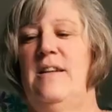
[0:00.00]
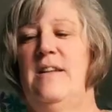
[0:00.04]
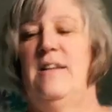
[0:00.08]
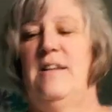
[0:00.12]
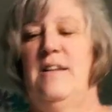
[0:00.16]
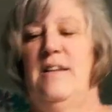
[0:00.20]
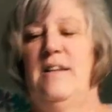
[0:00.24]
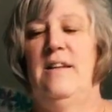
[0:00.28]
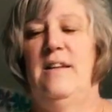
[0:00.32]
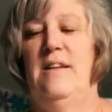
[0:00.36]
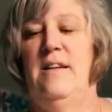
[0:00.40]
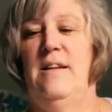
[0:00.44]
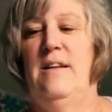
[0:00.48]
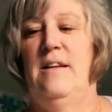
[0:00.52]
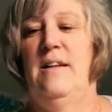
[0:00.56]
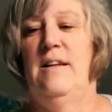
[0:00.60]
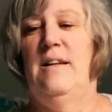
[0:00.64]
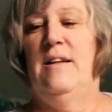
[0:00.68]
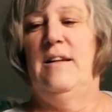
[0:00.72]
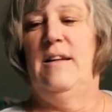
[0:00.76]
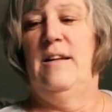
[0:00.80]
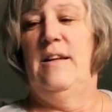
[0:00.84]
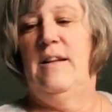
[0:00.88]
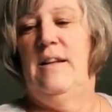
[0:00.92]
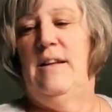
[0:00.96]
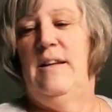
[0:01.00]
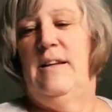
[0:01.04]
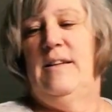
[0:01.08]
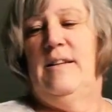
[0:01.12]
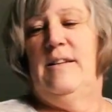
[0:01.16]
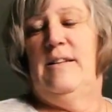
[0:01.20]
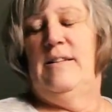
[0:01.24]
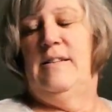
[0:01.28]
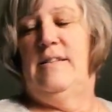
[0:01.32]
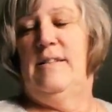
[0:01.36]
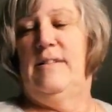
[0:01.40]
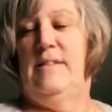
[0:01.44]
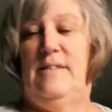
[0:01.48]
What are your
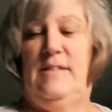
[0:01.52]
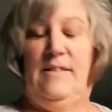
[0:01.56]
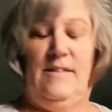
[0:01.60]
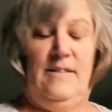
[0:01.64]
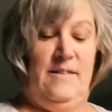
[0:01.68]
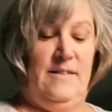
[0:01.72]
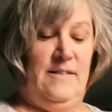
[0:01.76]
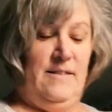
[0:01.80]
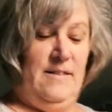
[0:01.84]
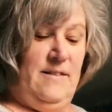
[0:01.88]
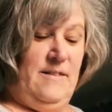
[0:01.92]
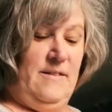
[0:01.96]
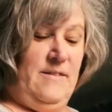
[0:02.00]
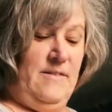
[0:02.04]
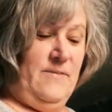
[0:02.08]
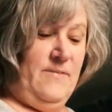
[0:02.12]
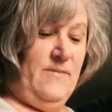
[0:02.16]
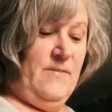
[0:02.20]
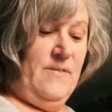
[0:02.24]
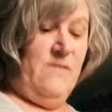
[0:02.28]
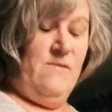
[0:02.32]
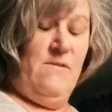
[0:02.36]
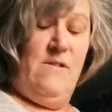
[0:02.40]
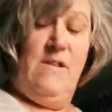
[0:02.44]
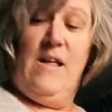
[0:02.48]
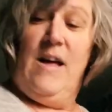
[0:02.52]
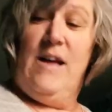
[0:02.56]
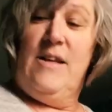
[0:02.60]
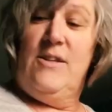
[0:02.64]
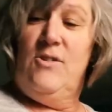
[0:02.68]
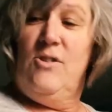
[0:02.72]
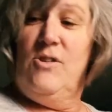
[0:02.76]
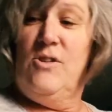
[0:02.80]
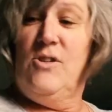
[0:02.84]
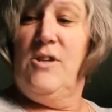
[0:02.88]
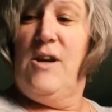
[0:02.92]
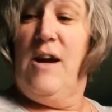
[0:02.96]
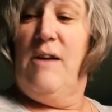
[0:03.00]
thoughts on the book? Well, I
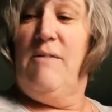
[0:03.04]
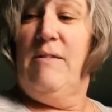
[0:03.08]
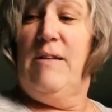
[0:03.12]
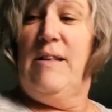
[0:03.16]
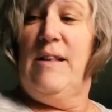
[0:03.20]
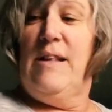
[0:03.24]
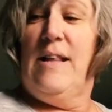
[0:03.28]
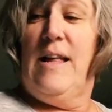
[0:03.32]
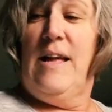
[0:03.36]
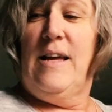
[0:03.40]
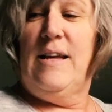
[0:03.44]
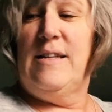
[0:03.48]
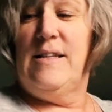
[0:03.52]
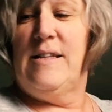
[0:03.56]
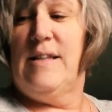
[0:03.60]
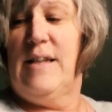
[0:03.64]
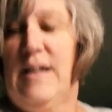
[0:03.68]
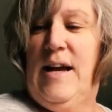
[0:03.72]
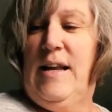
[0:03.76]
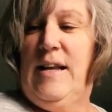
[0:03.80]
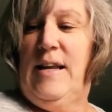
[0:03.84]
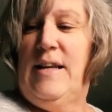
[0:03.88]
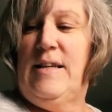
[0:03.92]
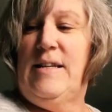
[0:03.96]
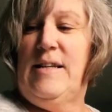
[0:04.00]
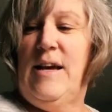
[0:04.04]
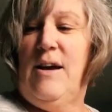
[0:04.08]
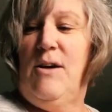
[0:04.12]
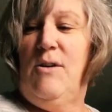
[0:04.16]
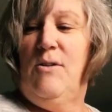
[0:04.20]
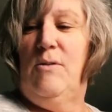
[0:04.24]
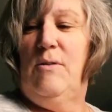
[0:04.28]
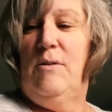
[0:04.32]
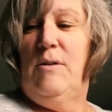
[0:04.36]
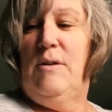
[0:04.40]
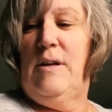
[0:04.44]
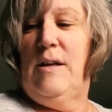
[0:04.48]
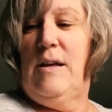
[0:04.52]
told you I really liked it. I liked
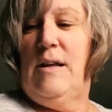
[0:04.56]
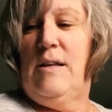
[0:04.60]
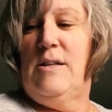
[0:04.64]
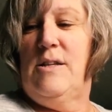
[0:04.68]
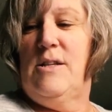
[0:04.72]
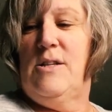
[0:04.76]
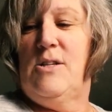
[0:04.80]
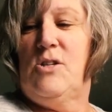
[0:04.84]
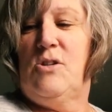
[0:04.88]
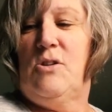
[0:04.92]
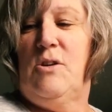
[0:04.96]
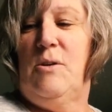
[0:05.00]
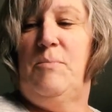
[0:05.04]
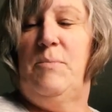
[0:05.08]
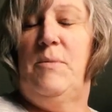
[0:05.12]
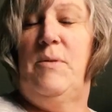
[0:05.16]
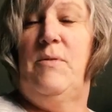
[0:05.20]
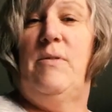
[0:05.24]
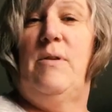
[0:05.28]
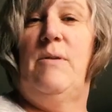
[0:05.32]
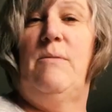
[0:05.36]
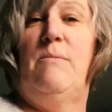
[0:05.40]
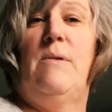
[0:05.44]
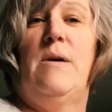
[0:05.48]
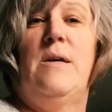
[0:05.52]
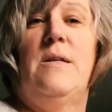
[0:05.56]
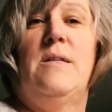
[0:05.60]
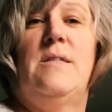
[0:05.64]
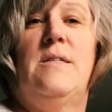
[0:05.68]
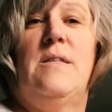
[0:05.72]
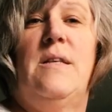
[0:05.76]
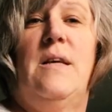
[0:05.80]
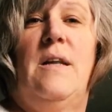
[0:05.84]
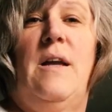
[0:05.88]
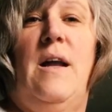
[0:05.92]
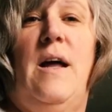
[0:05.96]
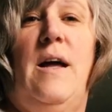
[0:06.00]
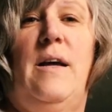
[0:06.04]
how descriptive it
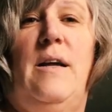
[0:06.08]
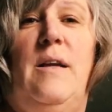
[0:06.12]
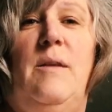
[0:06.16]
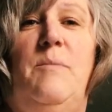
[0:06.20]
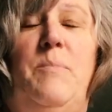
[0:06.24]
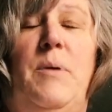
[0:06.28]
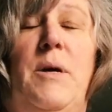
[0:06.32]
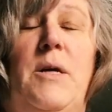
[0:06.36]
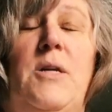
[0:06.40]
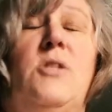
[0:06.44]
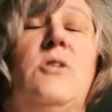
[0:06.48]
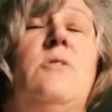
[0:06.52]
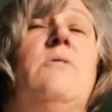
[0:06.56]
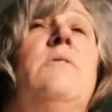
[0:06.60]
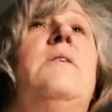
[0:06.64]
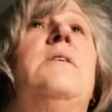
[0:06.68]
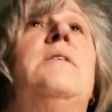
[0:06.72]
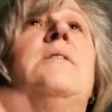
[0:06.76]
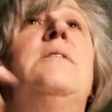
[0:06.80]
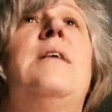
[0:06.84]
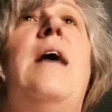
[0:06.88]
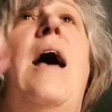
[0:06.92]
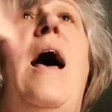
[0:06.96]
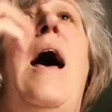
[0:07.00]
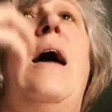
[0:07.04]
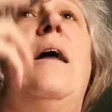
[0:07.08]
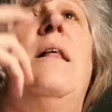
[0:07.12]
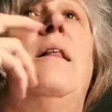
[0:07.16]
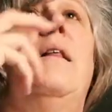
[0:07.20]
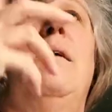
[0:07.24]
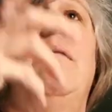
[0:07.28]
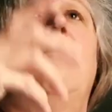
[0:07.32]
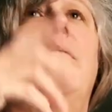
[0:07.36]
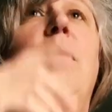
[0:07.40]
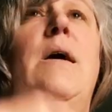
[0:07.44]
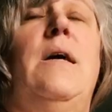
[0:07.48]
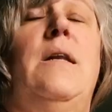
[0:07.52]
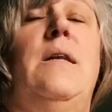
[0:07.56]
was that I could picture
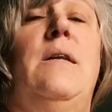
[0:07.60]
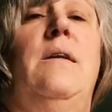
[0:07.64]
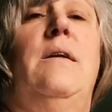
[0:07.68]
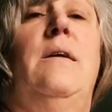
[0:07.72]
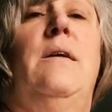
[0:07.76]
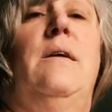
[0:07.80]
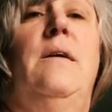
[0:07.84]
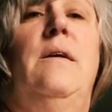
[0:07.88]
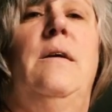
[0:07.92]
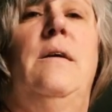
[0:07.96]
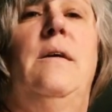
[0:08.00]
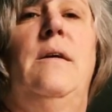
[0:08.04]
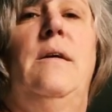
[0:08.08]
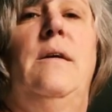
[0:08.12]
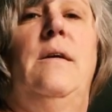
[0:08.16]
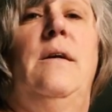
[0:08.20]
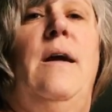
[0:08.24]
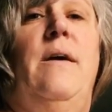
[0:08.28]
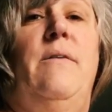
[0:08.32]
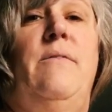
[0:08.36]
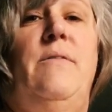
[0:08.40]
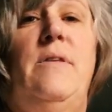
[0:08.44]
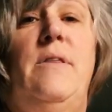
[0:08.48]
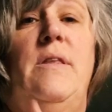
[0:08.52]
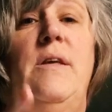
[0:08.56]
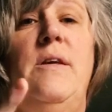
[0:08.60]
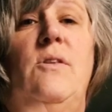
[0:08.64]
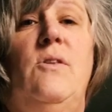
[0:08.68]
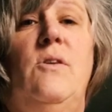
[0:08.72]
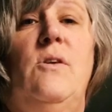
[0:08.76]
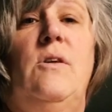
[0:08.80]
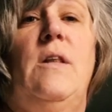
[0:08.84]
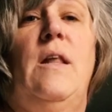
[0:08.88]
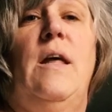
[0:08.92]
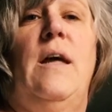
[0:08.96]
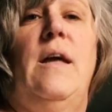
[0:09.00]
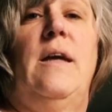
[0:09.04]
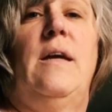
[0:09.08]
exactly what everything
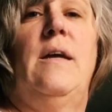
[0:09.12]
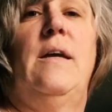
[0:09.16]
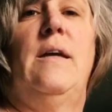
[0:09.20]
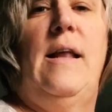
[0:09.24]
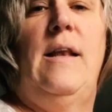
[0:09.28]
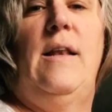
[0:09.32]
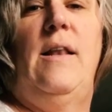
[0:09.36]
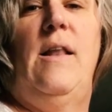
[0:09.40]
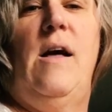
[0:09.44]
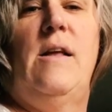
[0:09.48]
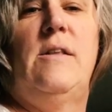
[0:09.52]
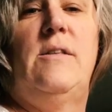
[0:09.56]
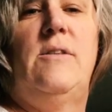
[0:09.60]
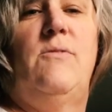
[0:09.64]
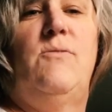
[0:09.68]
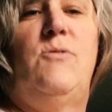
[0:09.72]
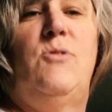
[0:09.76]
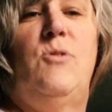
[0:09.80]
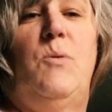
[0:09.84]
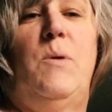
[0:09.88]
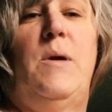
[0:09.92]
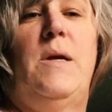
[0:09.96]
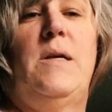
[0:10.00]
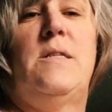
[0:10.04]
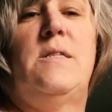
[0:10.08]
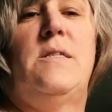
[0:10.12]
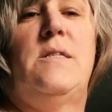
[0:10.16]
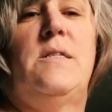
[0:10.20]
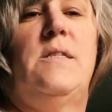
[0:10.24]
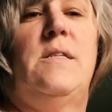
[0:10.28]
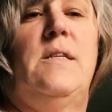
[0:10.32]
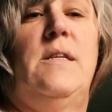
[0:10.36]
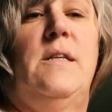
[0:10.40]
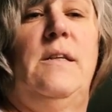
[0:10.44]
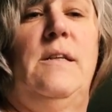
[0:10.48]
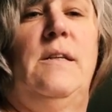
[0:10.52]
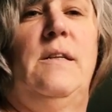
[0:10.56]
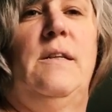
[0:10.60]
looked like and lots of
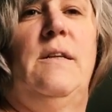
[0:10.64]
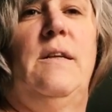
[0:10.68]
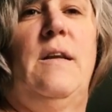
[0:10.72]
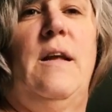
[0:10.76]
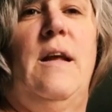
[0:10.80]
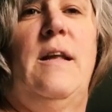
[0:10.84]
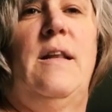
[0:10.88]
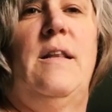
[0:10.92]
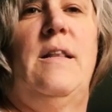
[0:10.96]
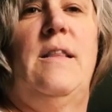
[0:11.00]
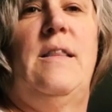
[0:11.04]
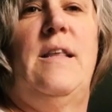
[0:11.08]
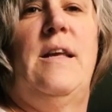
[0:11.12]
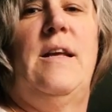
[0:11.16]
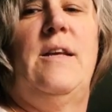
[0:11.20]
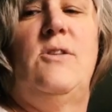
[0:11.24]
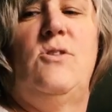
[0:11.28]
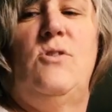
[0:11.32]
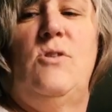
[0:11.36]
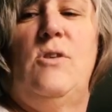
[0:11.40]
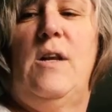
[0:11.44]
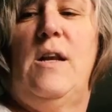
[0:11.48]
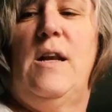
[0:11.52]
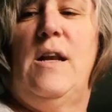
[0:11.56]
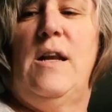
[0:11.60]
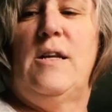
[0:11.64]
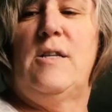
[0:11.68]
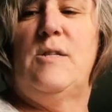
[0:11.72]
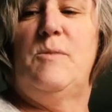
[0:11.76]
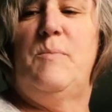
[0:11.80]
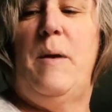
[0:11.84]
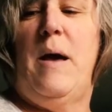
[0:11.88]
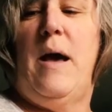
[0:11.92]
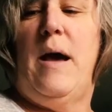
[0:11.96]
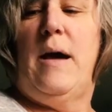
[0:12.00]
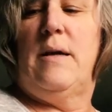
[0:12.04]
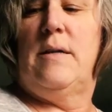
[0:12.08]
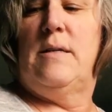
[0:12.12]
twists and and things you didn't
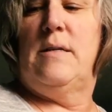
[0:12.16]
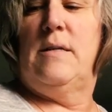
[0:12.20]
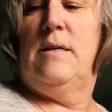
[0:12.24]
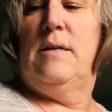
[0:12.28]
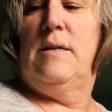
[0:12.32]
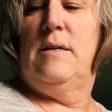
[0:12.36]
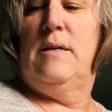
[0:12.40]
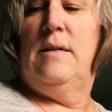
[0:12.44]
expect.